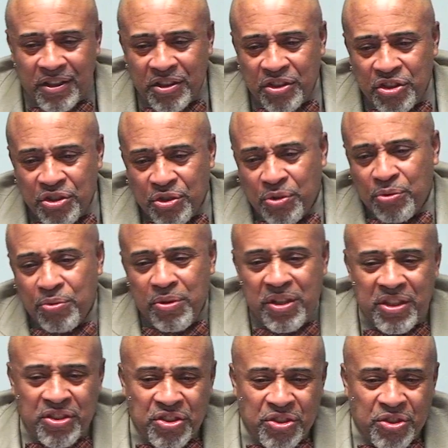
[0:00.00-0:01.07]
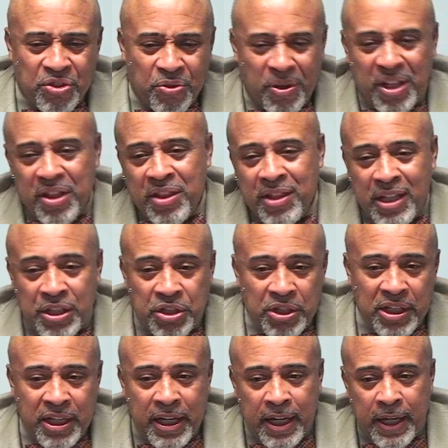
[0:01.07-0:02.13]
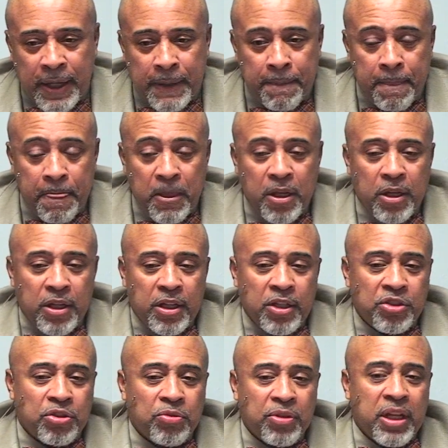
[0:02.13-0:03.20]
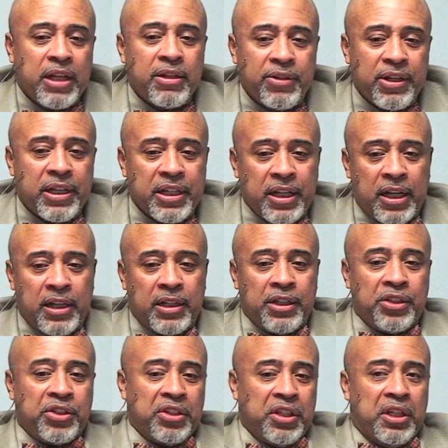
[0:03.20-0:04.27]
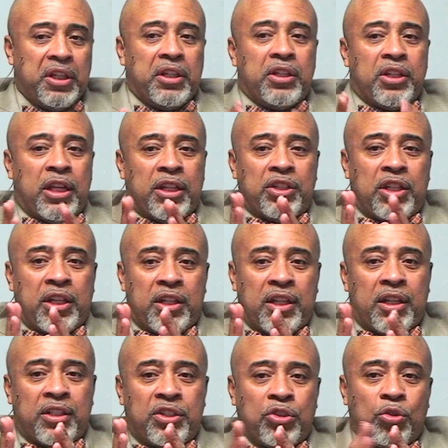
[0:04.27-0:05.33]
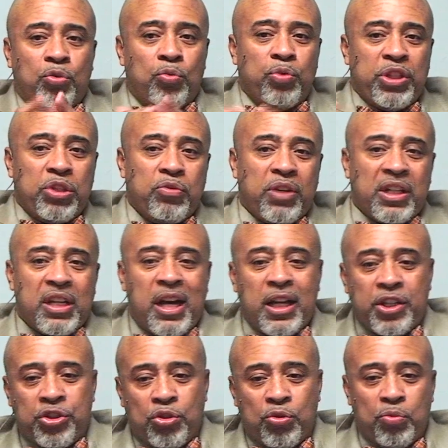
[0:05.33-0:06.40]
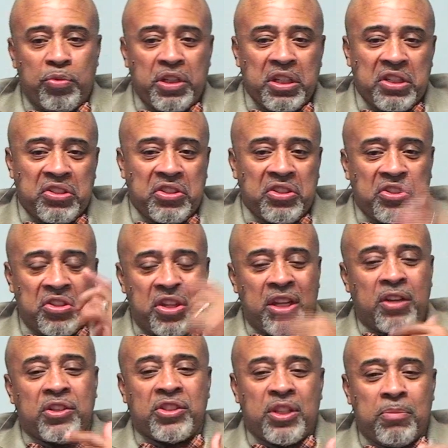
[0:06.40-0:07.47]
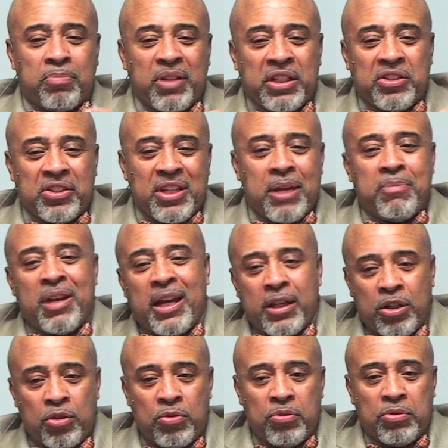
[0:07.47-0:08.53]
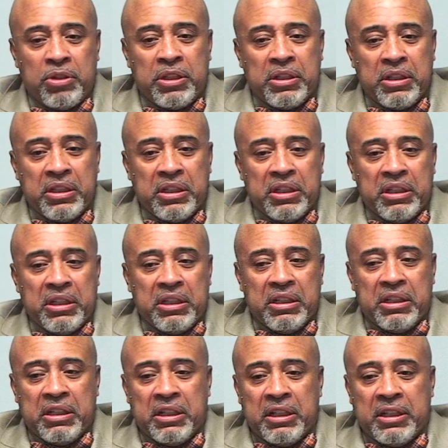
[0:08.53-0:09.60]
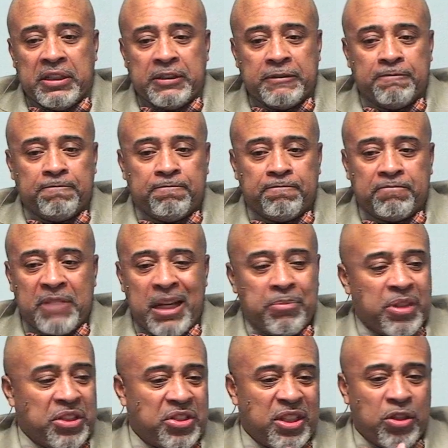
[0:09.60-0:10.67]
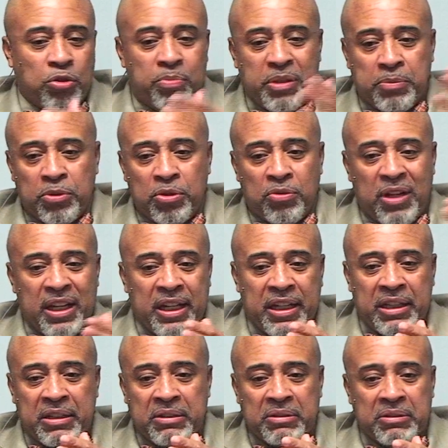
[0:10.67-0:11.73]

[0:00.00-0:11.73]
show this strength that you got. It's okay to acknowledge. And, and, and so when you acknowledge your weaknesses, there are some places I'm not going. Um, how many single people do I have?